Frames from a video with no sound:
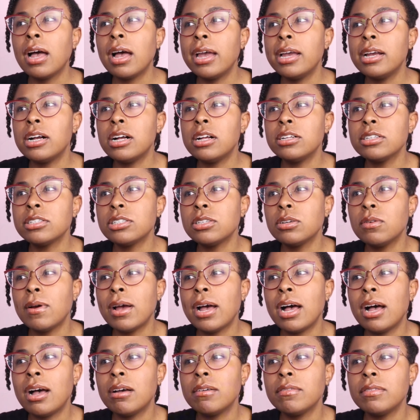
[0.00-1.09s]
I also
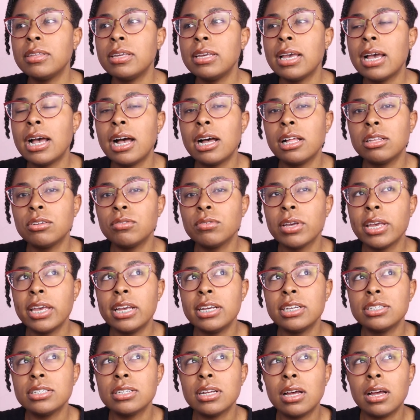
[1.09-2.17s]
have the
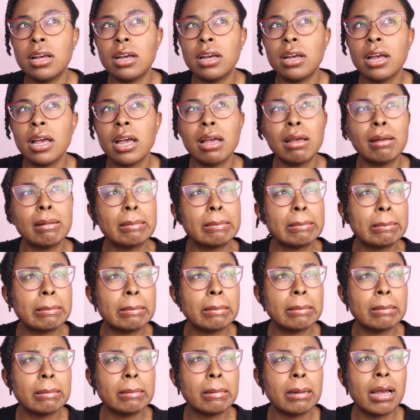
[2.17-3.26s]
Alocasia,
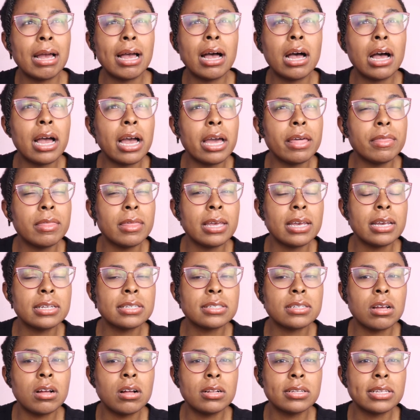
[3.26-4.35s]
I think
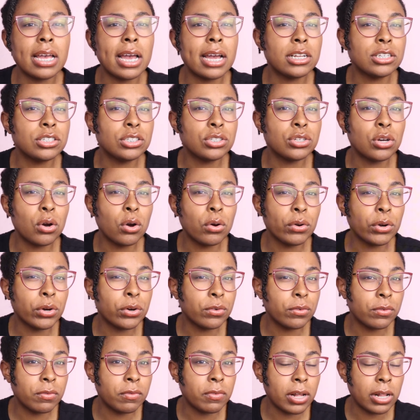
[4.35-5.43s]
it's called
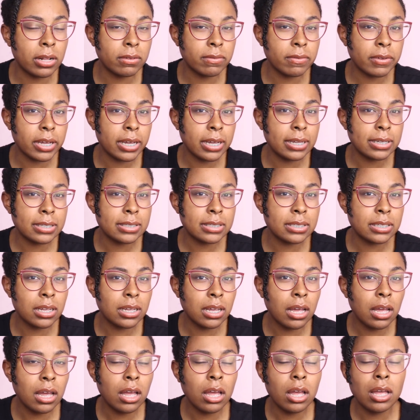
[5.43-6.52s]
Antoro Velvet.
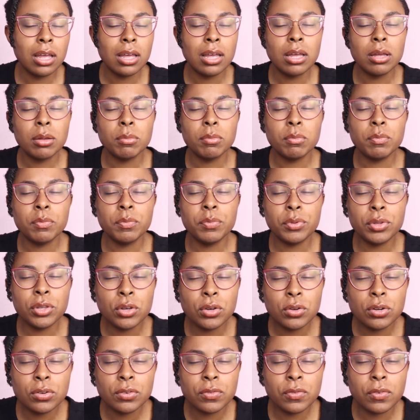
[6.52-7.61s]

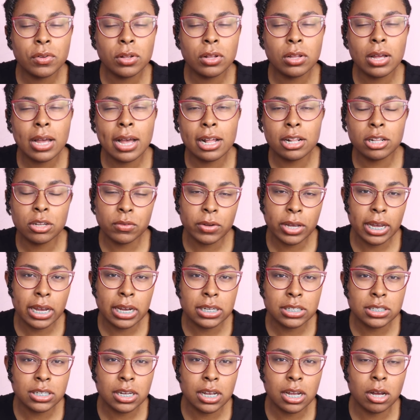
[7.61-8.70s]
Beautiful
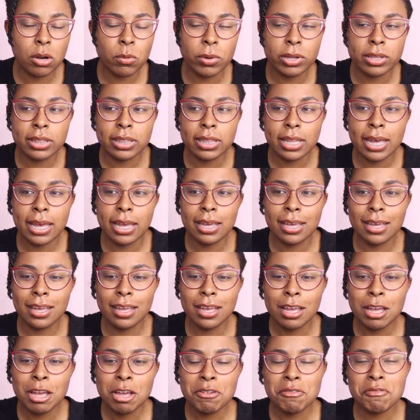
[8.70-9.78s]
alocasia with
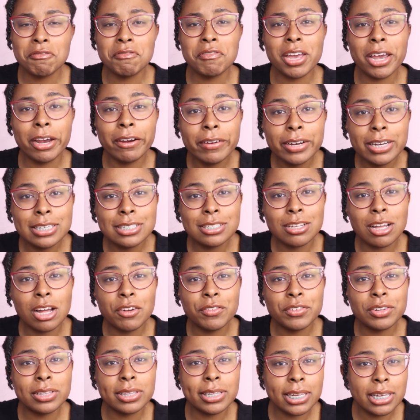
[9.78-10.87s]
like very
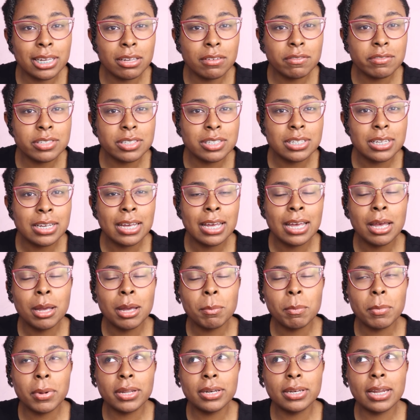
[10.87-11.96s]
soft leaves,
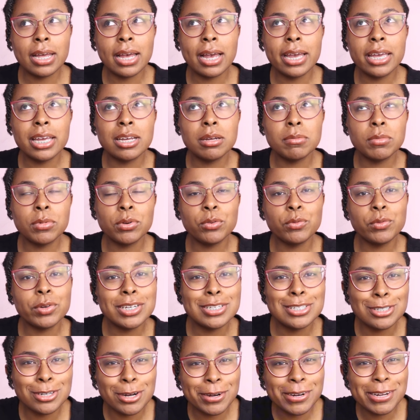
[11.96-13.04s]
but I am
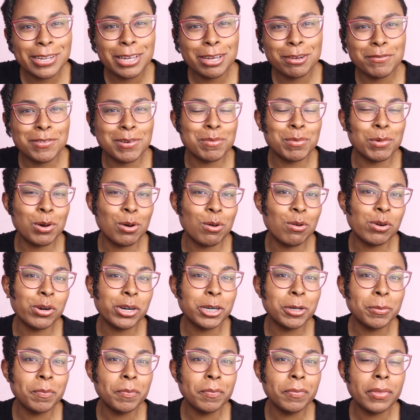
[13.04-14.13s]
restarting it from
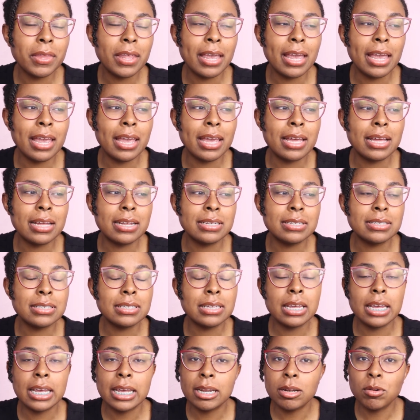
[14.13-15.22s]
corm, and
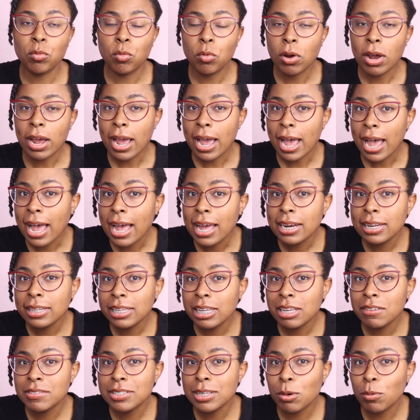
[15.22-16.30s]
it had
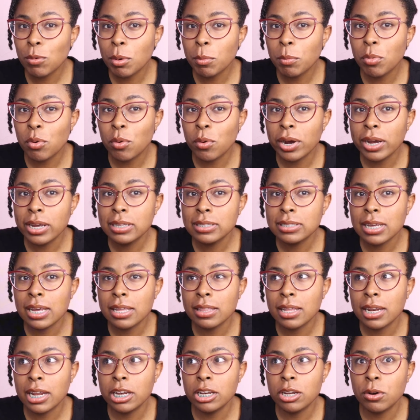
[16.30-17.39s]
leaves at one point,
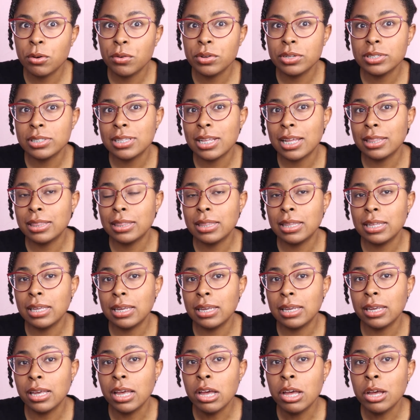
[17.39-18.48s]
and then I noticed that
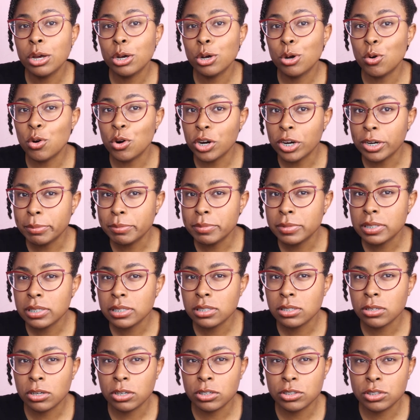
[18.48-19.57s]
the corms
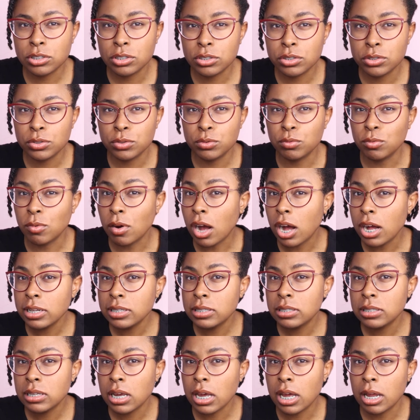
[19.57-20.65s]
started to
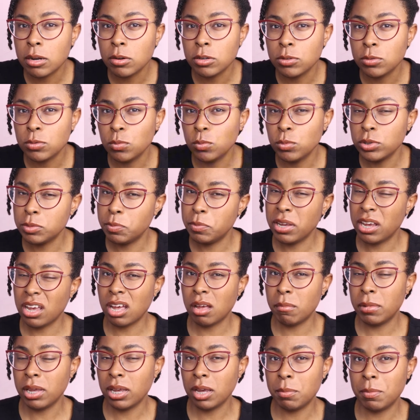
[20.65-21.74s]
rot and was
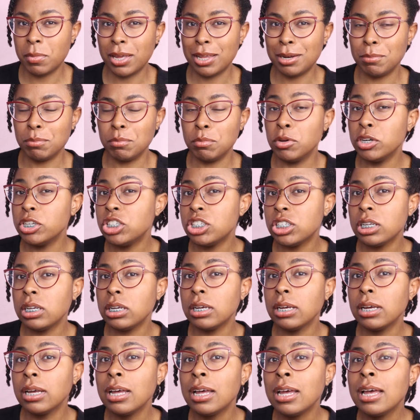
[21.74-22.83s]
becoming a bit
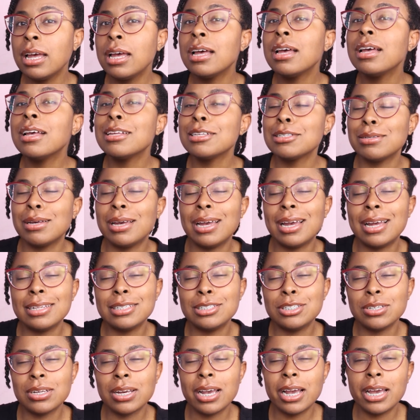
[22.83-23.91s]
mushy. So I had
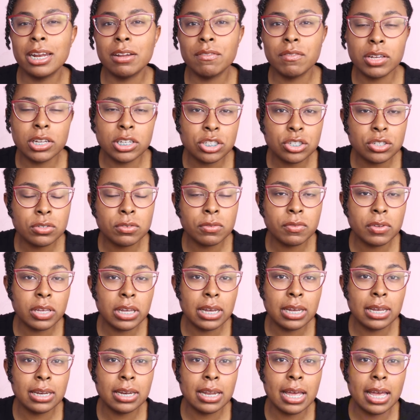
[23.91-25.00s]
to kind of
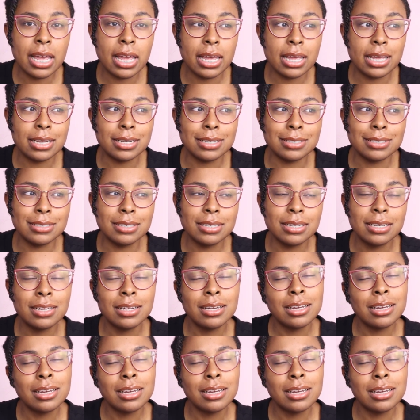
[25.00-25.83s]
intervene, and